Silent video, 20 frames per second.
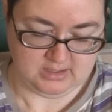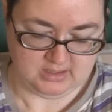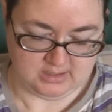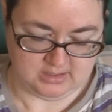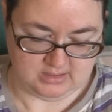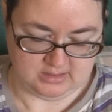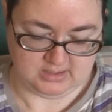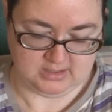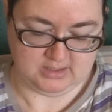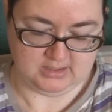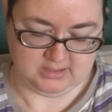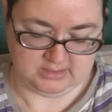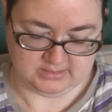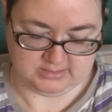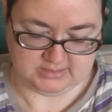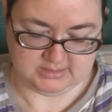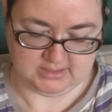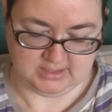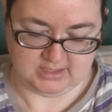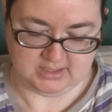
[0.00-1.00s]
And that
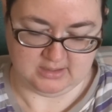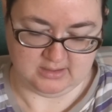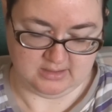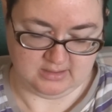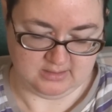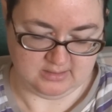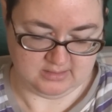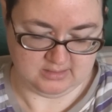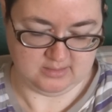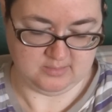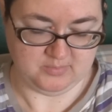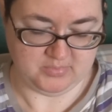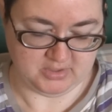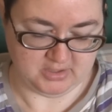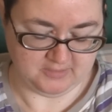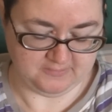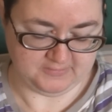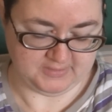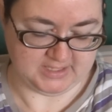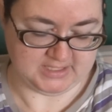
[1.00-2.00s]
is, again,
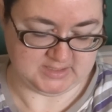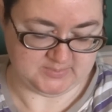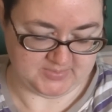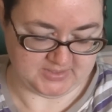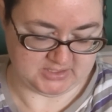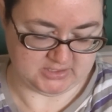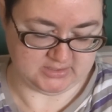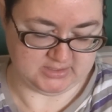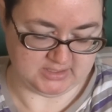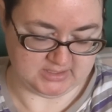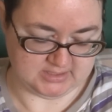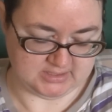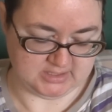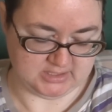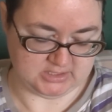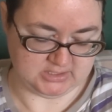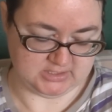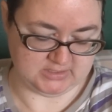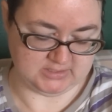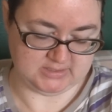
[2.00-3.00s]
Butterfly Specialty
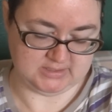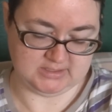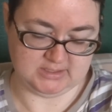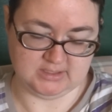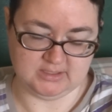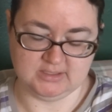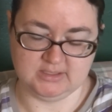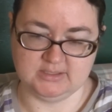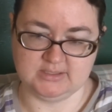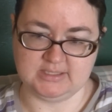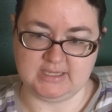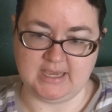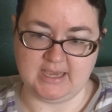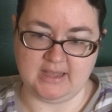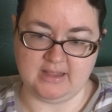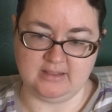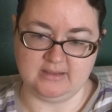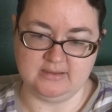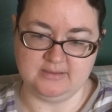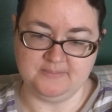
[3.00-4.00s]
Stitches,
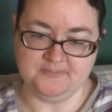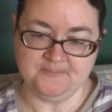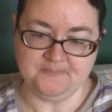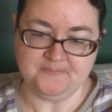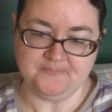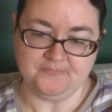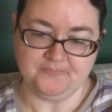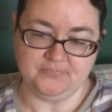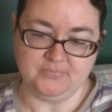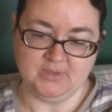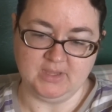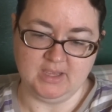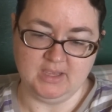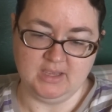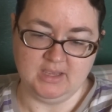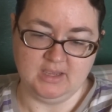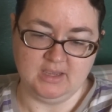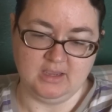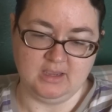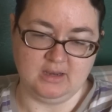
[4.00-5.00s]
SAL.
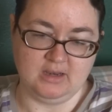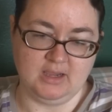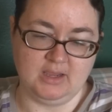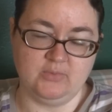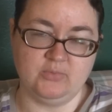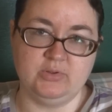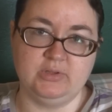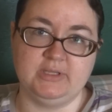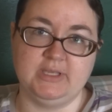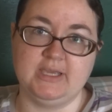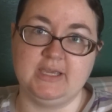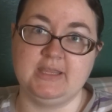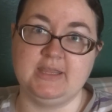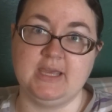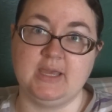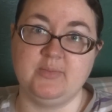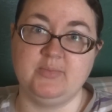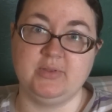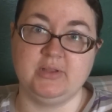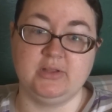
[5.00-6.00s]
And I will link
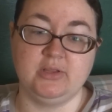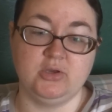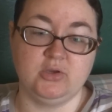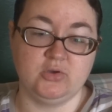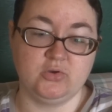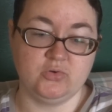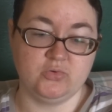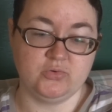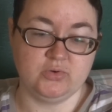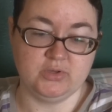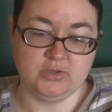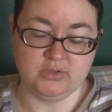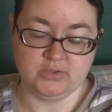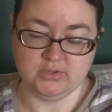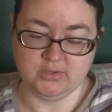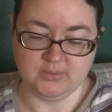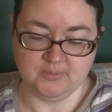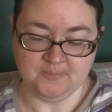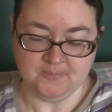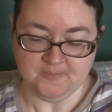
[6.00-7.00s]
that below.
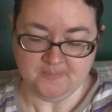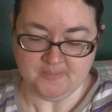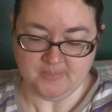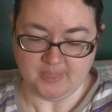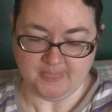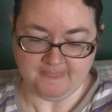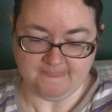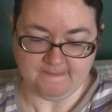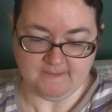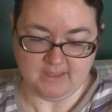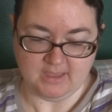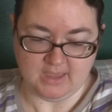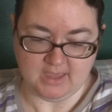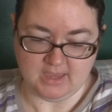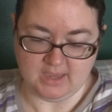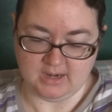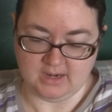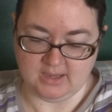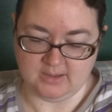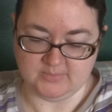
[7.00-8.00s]

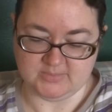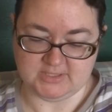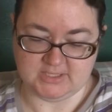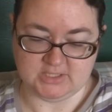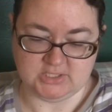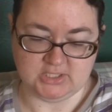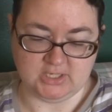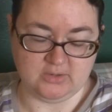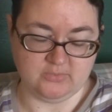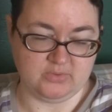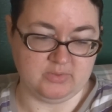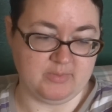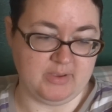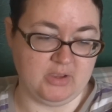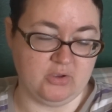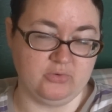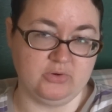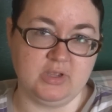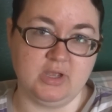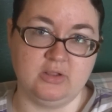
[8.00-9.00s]
And I'm stitching it with my
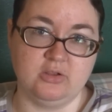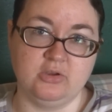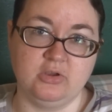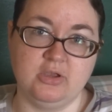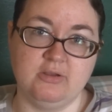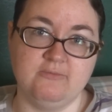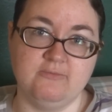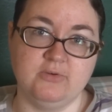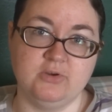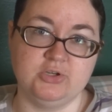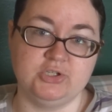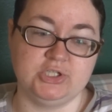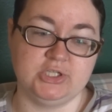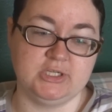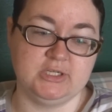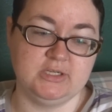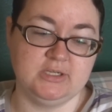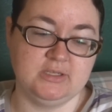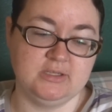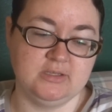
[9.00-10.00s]
own color
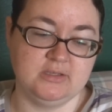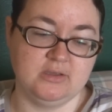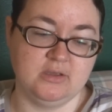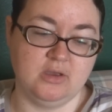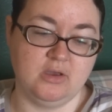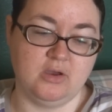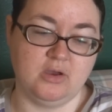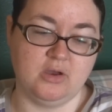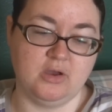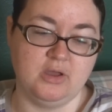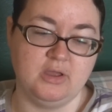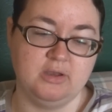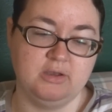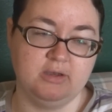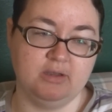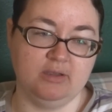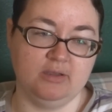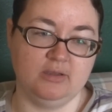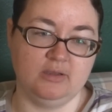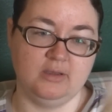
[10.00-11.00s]
conversion
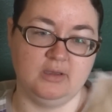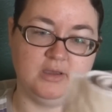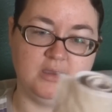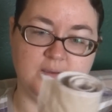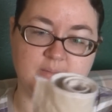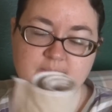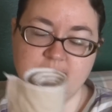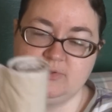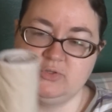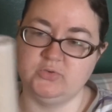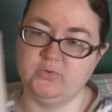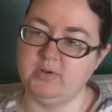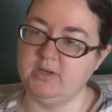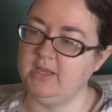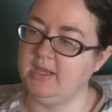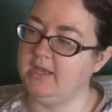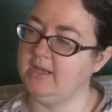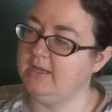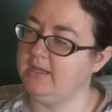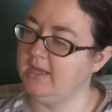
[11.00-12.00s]
on um,
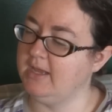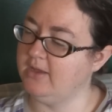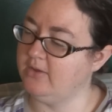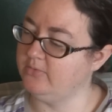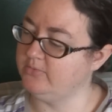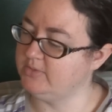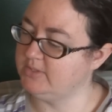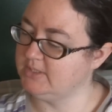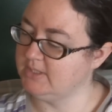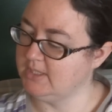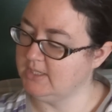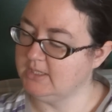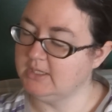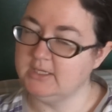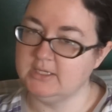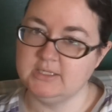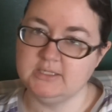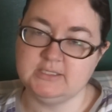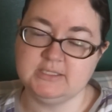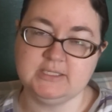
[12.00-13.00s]
28 count
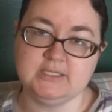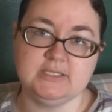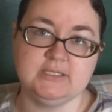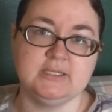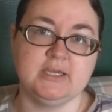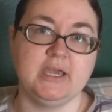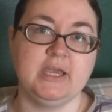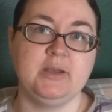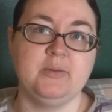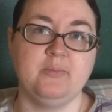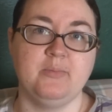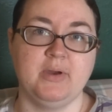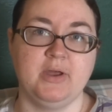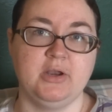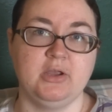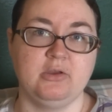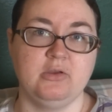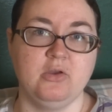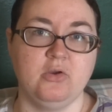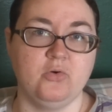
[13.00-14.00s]
tea dyed
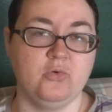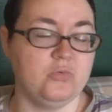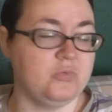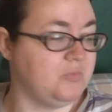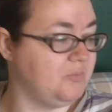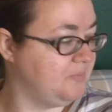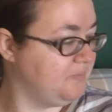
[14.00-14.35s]
Monaco.